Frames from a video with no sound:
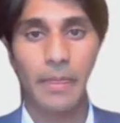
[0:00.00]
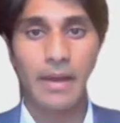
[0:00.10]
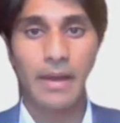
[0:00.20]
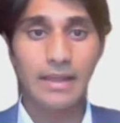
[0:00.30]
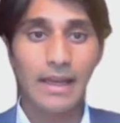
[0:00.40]

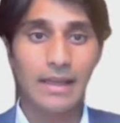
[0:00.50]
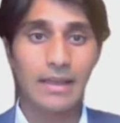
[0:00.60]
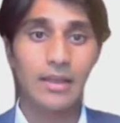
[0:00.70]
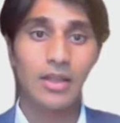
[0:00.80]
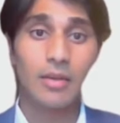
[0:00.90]

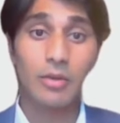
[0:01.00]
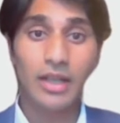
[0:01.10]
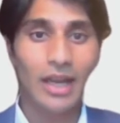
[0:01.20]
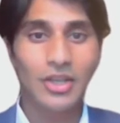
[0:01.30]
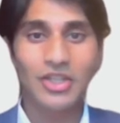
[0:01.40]
Second,
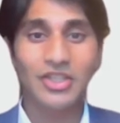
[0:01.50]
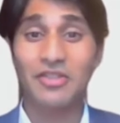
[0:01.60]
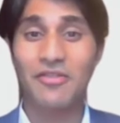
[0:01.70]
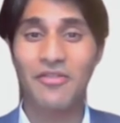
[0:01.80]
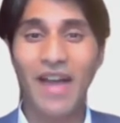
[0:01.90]
communications
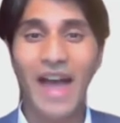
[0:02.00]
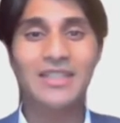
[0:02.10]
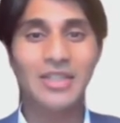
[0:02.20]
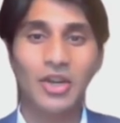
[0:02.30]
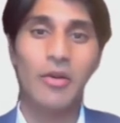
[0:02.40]
is the
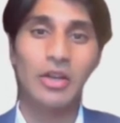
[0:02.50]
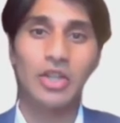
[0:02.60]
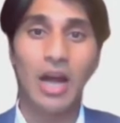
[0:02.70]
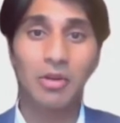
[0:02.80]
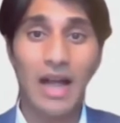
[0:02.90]
fastest growing
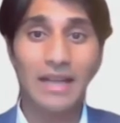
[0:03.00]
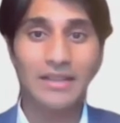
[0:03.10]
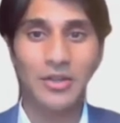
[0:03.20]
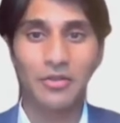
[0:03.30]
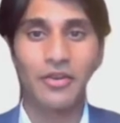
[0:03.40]
job
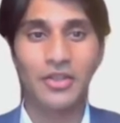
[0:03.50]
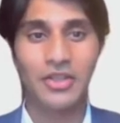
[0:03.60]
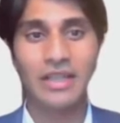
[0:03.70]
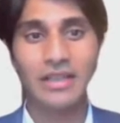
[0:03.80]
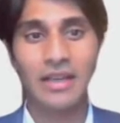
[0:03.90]
class at
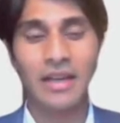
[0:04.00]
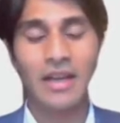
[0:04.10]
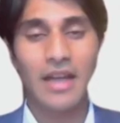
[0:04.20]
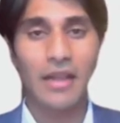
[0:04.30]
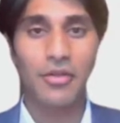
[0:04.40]
universities.
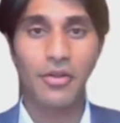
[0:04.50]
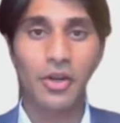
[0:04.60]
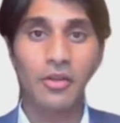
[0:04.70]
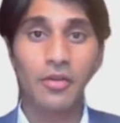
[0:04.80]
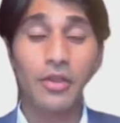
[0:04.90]
And
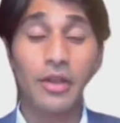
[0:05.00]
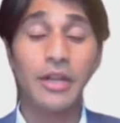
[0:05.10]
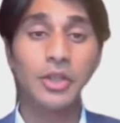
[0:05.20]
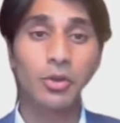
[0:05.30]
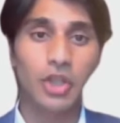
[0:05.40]
third, the
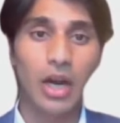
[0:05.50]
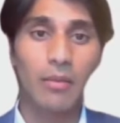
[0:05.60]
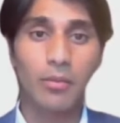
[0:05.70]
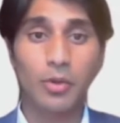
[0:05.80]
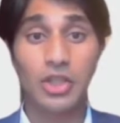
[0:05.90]
digital
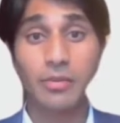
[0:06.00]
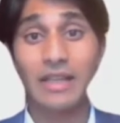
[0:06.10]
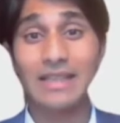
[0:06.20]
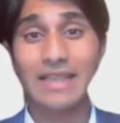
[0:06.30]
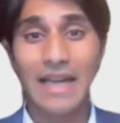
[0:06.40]
jump, which has
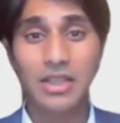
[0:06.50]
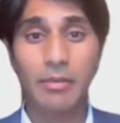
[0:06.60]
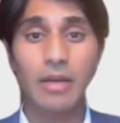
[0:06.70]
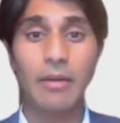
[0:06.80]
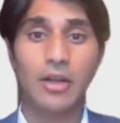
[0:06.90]
been
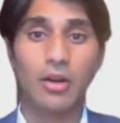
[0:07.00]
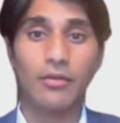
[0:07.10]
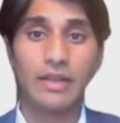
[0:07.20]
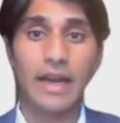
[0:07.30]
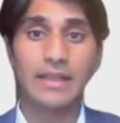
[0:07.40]
exacerbated by
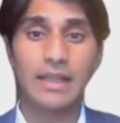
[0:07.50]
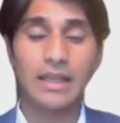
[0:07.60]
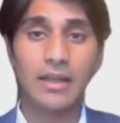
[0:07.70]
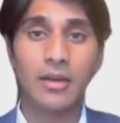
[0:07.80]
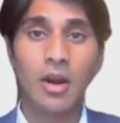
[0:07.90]

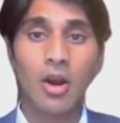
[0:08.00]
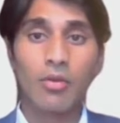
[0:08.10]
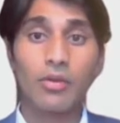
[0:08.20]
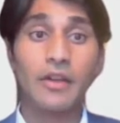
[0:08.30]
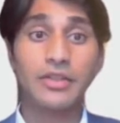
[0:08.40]
COVID-19,
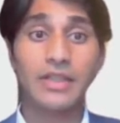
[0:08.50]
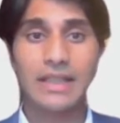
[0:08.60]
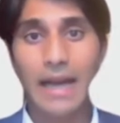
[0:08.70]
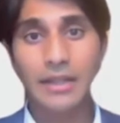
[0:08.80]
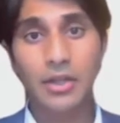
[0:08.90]
reveals a
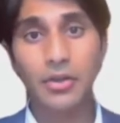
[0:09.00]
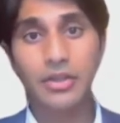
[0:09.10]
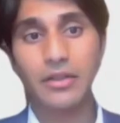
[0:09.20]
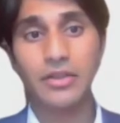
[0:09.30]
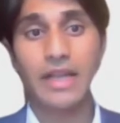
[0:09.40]

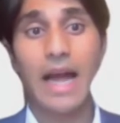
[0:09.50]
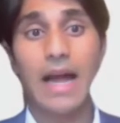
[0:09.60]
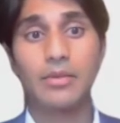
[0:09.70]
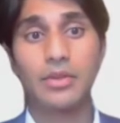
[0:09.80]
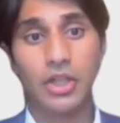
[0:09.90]
technical skills
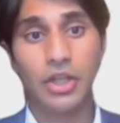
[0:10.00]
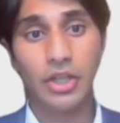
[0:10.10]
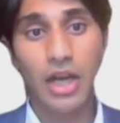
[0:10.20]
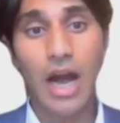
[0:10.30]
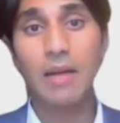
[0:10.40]
gap to
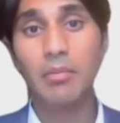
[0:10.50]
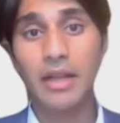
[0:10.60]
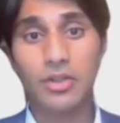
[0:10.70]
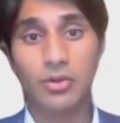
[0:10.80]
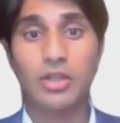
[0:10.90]
turn
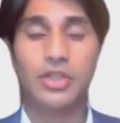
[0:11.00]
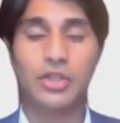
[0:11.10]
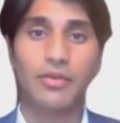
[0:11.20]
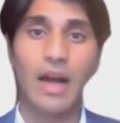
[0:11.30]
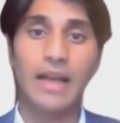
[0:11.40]
complex
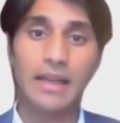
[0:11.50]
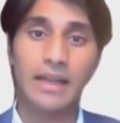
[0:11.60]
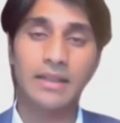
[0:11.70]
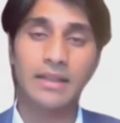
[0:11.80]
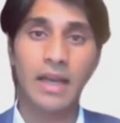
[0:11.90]
research
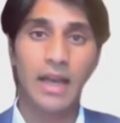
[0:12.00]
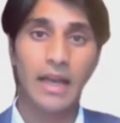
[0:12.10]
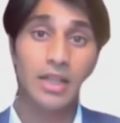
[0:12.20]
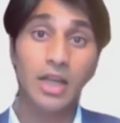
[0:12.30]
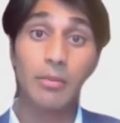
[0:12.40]
findings
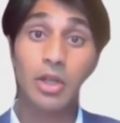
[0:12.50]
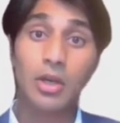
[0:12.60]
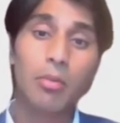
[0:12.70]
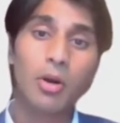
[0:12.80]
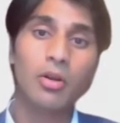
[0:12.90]
into
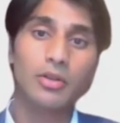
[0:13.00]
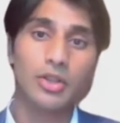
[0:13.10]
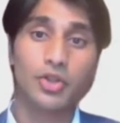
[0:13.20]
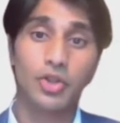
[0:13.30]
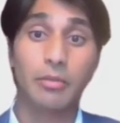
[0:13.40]
communicable,
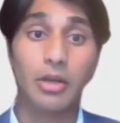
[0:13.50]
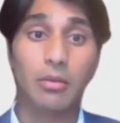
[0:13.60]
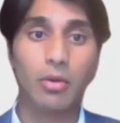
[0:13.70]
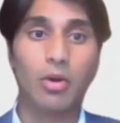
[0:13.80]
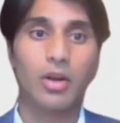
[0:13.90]

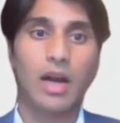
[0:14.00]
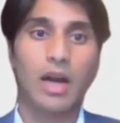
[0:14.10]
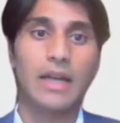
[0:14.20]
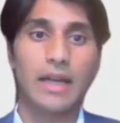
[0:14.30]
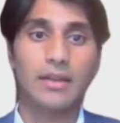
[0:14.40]
distributable
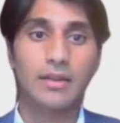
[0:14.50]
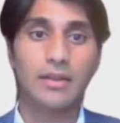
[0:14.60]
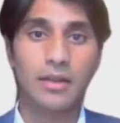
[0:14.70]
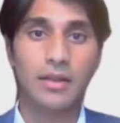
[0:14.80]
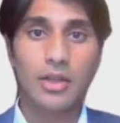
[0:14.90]
contents.
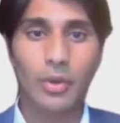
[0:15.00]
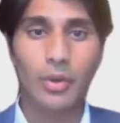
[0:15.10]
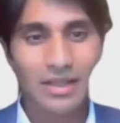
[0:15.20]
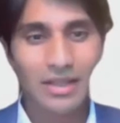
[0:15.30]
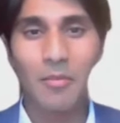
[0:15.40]
So in
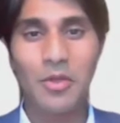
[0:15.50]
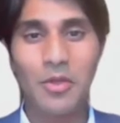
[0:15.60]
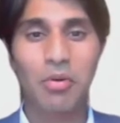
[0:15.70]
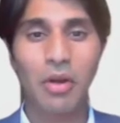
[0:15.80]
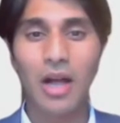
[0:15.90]
sum, the
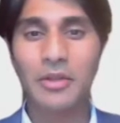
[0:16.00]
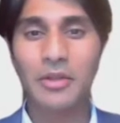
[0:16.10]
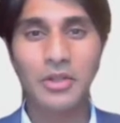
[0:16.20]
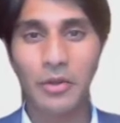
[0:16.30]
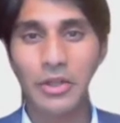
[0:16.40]
problem is
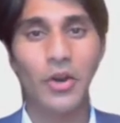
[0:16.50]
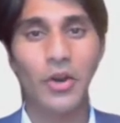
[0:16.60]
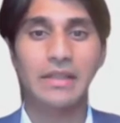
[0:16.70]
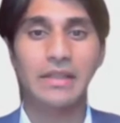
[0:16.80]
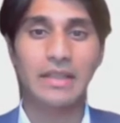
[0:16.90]
only growing in
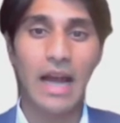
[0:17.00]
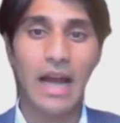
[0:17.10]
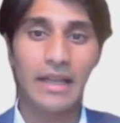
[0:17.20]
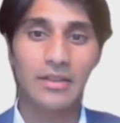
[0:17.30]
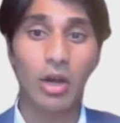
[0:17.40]

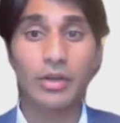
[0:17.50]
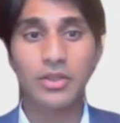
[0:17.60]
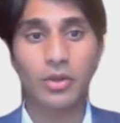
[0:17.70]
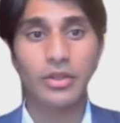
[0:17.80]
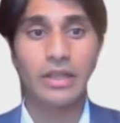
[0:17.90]
size, while
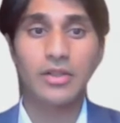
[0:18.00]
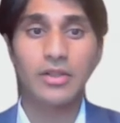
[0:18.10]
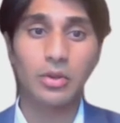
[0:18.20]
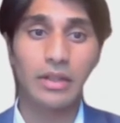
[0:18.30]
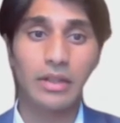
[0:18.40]
resources to
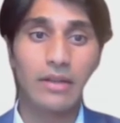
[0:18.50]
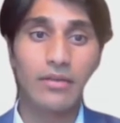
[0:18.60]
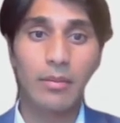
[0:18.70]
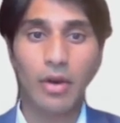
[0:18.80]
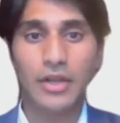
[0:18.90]
alleviate
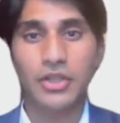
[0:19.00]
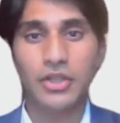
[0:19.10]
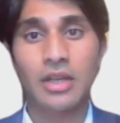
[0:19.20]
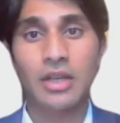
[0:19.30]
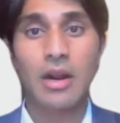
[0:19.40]
pressures
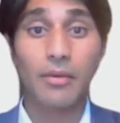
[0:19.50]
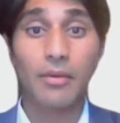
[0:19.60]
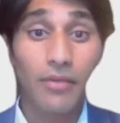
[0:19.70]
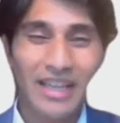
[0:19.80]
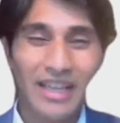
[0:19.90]
from
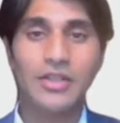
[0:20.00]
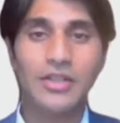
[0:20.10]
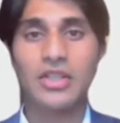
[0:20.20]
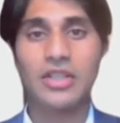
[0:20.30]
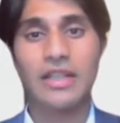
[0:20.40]
funding
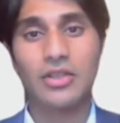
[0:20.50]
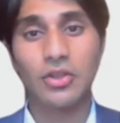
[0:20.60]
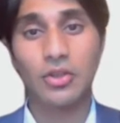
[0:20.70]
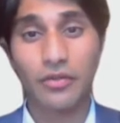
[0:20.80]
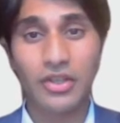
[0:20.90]
agencies,
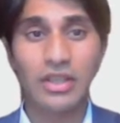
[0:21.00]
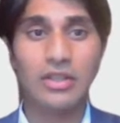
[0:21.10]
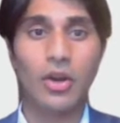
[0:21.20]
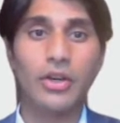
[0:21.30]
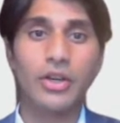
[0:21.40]
university
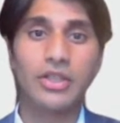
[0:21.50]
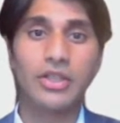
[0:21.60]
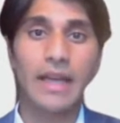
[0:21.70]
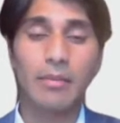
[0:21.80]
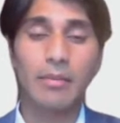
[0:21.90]
donors,
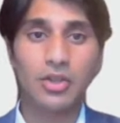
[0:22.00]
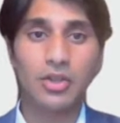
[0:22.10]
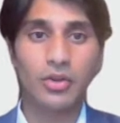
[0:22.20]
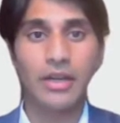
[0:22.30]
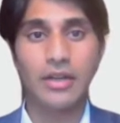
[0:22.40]
and
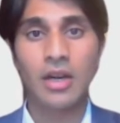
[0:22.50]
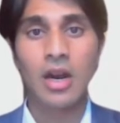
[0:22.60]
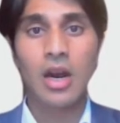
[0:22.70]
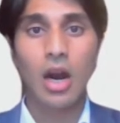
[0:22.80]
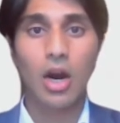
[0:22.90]
administrators
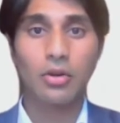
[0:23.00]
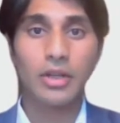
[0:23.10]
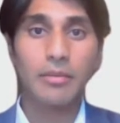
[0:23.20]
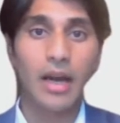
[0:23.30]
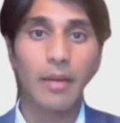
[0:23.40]
are
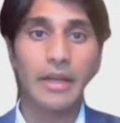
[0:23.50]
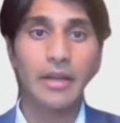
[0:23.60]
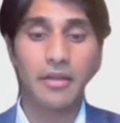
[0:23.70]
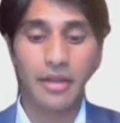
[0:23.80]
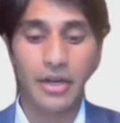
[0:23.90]
only
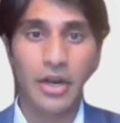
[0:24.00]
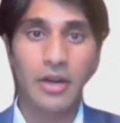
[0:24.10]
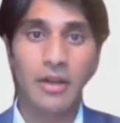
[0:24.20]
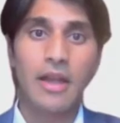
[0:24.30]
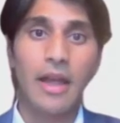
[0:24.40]
becoming
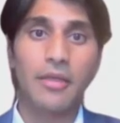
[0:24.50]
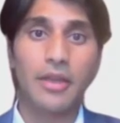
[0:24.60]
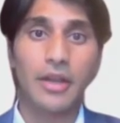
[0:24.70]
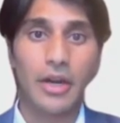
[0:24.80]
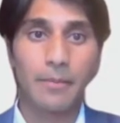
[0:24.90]
thinner and
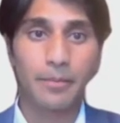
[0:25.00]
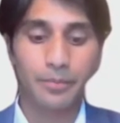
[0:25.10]
thinner.